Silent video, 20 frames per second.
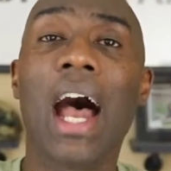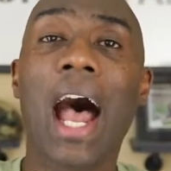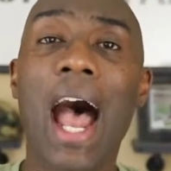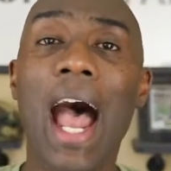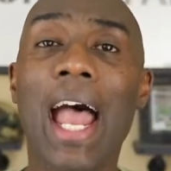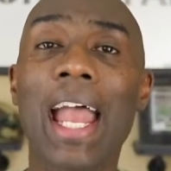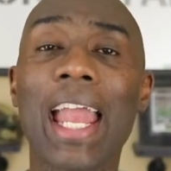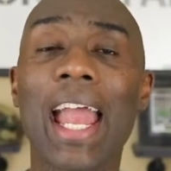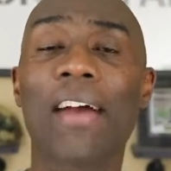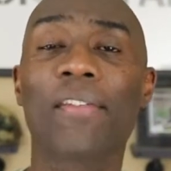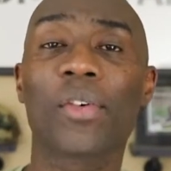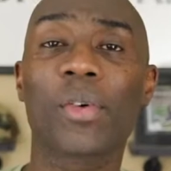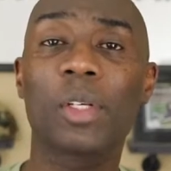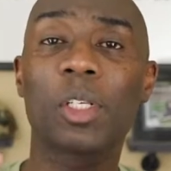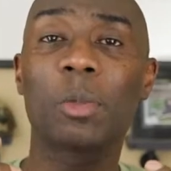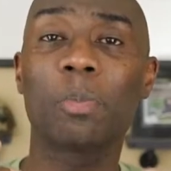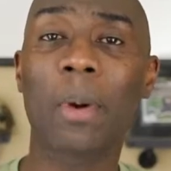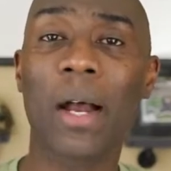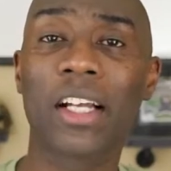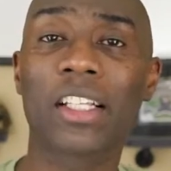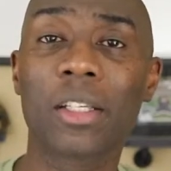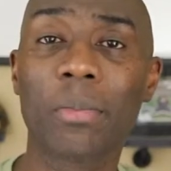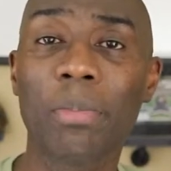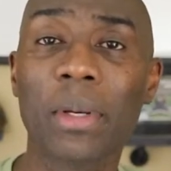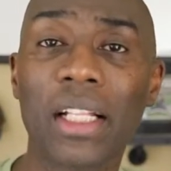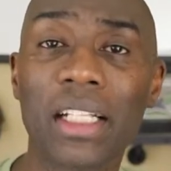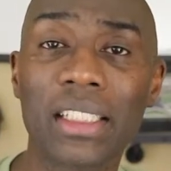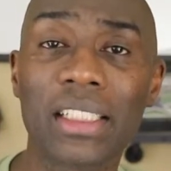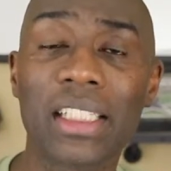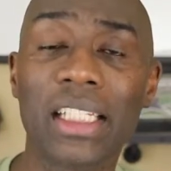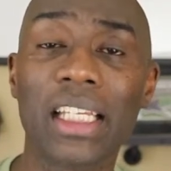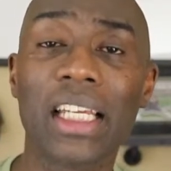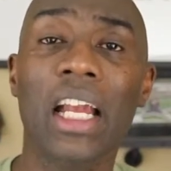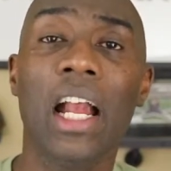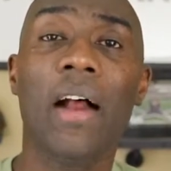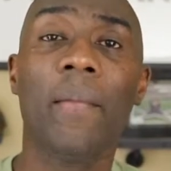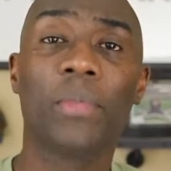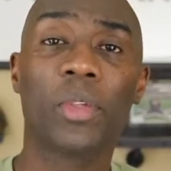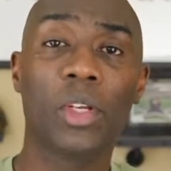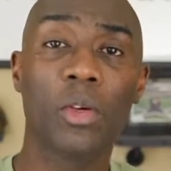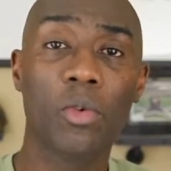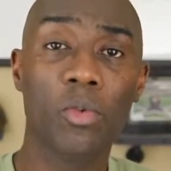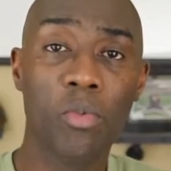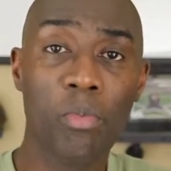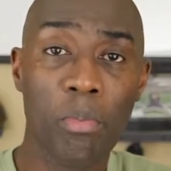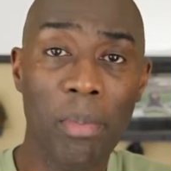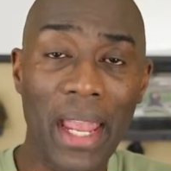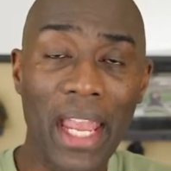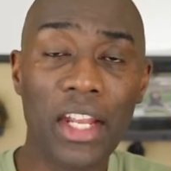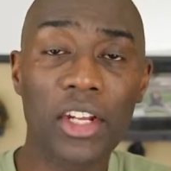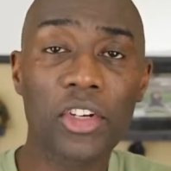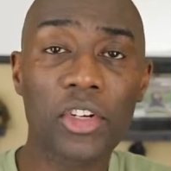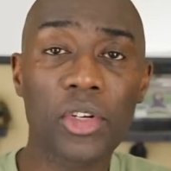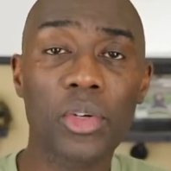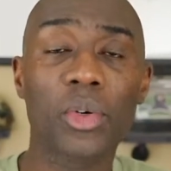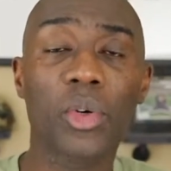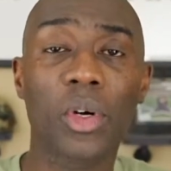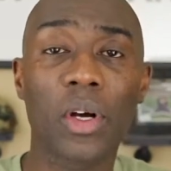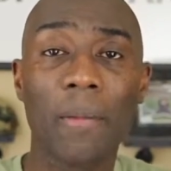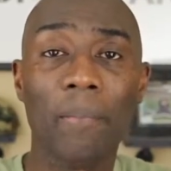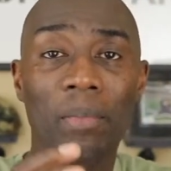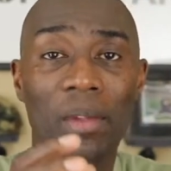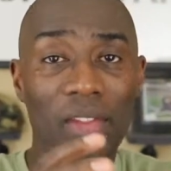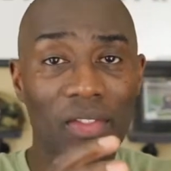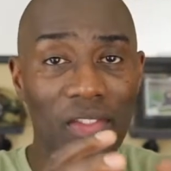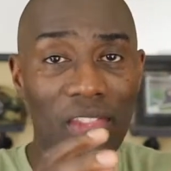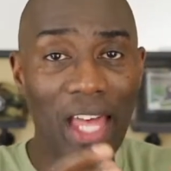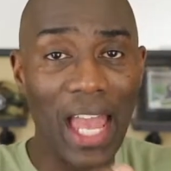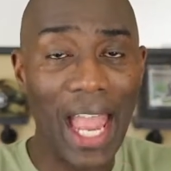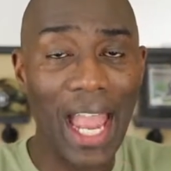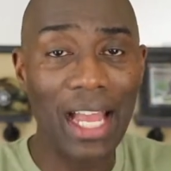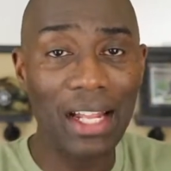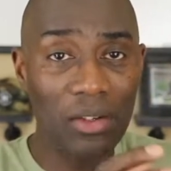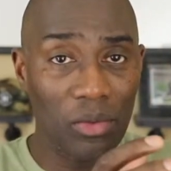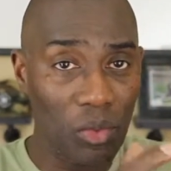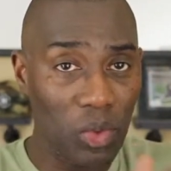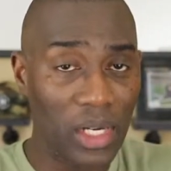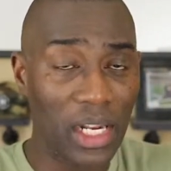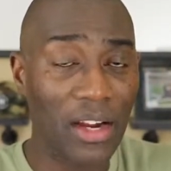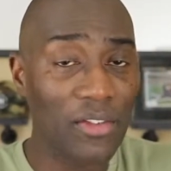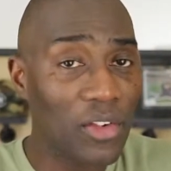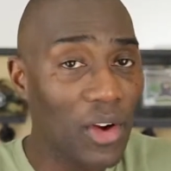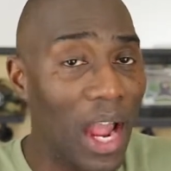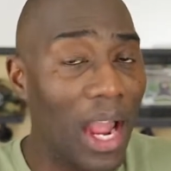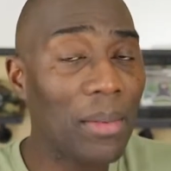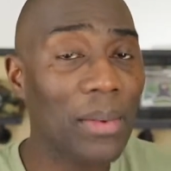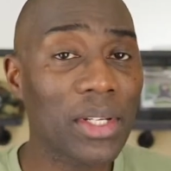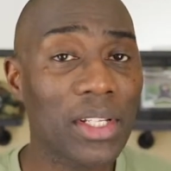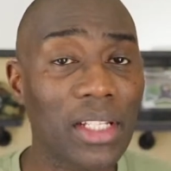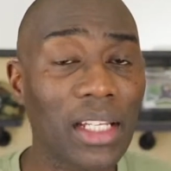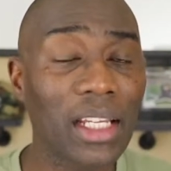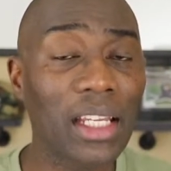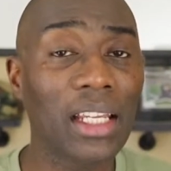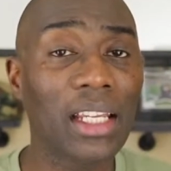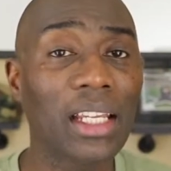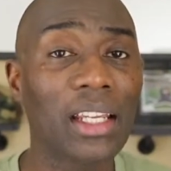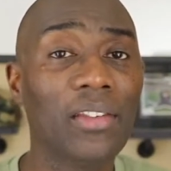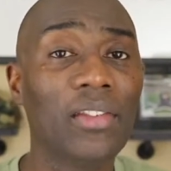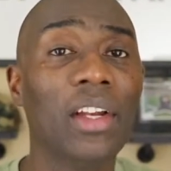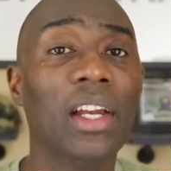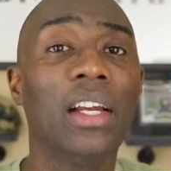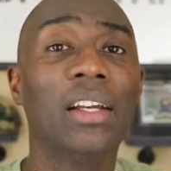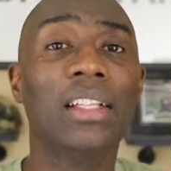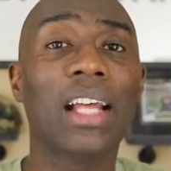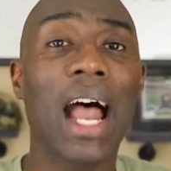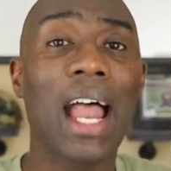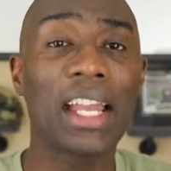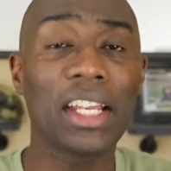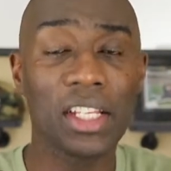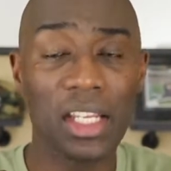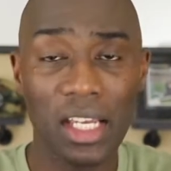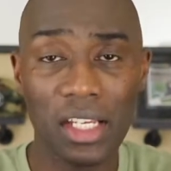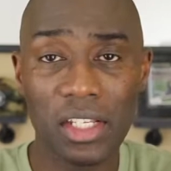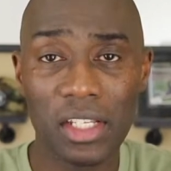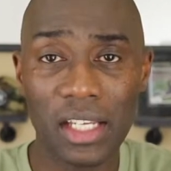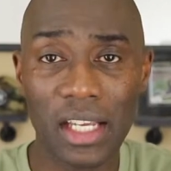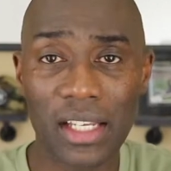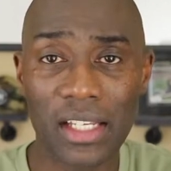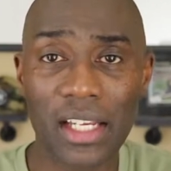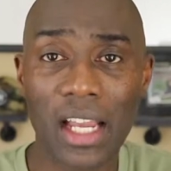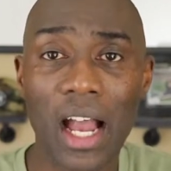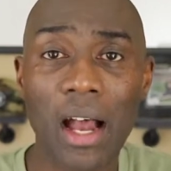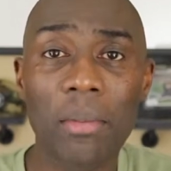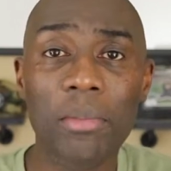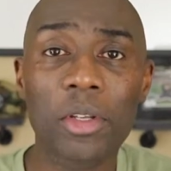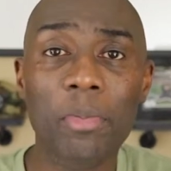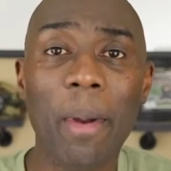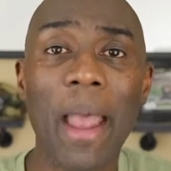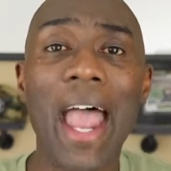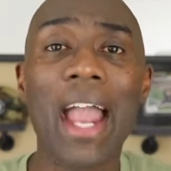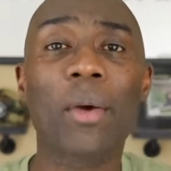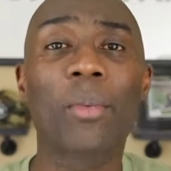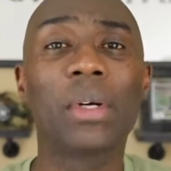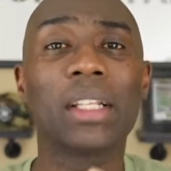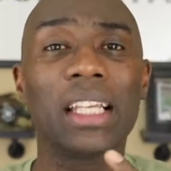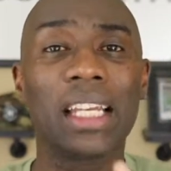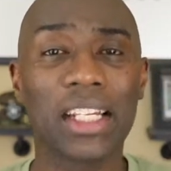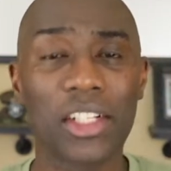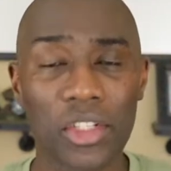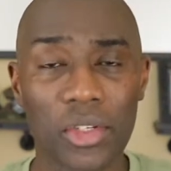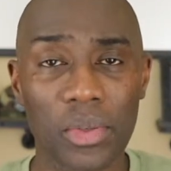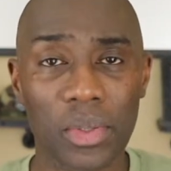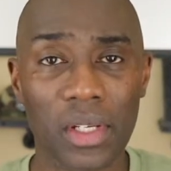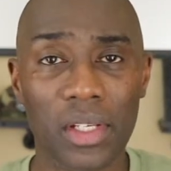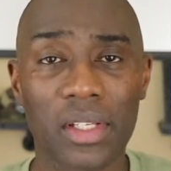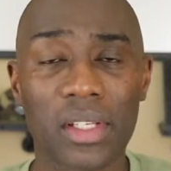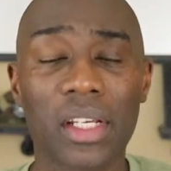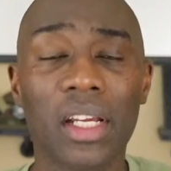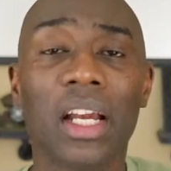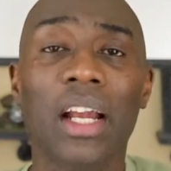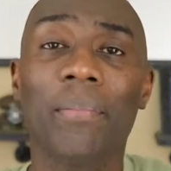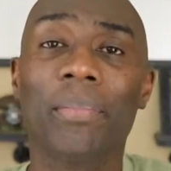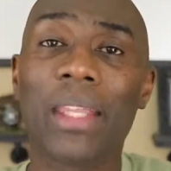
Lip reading: I have a responsibility to make sure that whatever I receive, it comes back with interest.